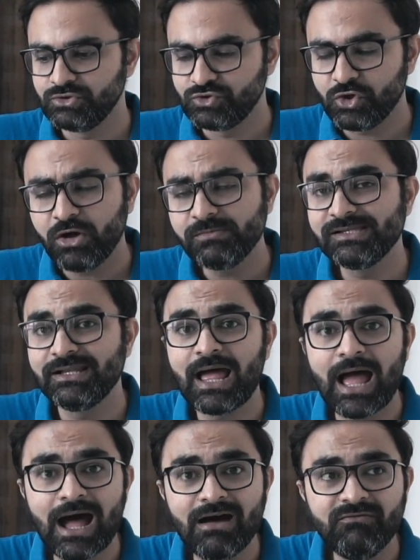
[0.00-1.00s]
jobs and
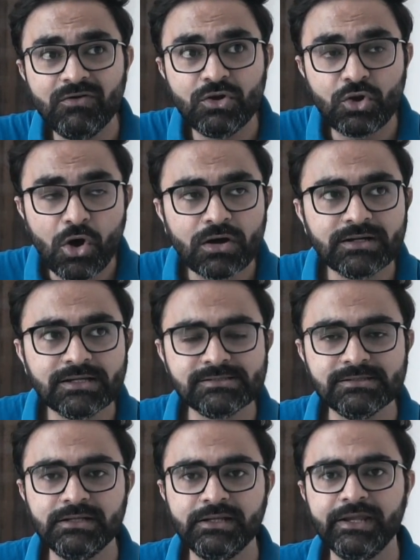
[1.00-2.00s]
how long
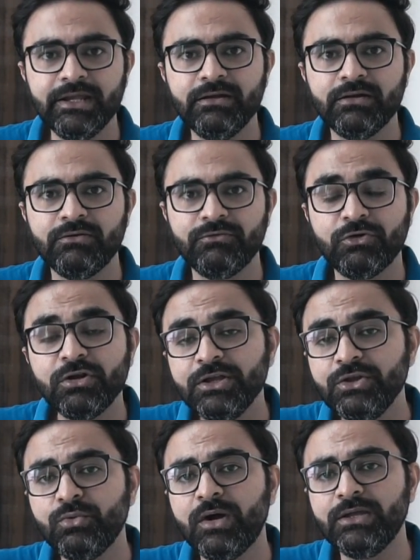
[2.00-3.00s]
does it take for a
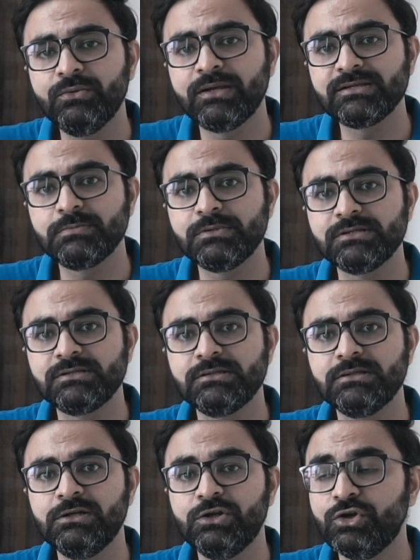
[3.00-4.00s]
UI UX
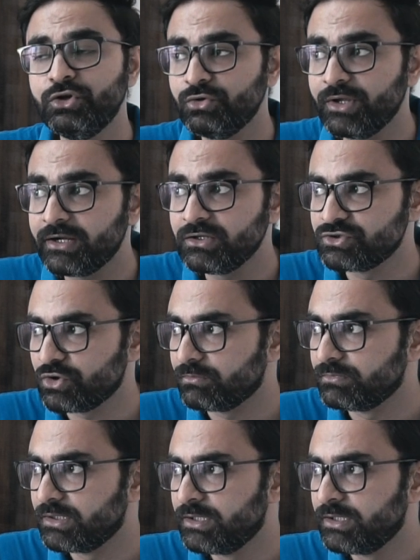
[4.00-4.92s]
person to get a job.